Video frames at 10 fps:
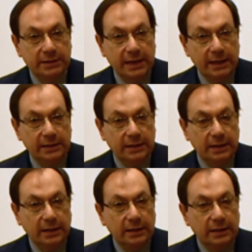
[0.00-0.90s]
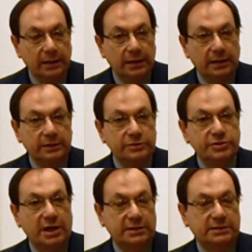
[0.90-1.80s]
than
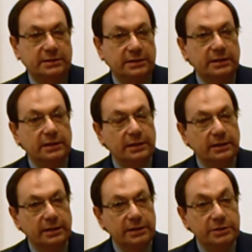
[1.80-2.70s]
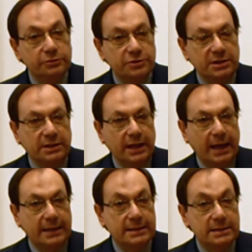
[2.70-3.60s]
just using
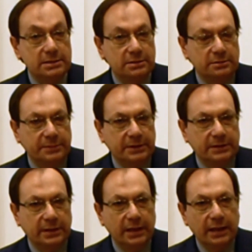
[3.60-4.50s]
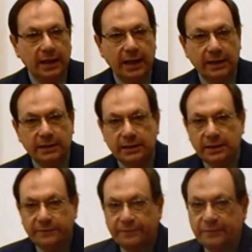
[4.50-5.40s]
an instrument. And
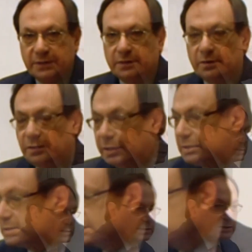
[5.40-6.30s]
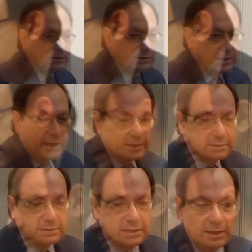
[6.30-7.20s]
if we go and see the
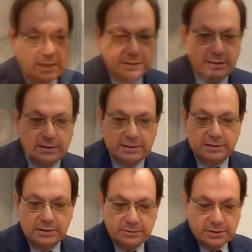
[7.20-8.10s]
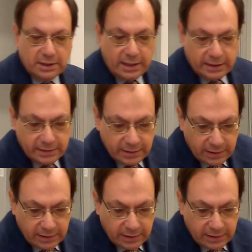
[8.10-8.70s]
next slide, this new slide,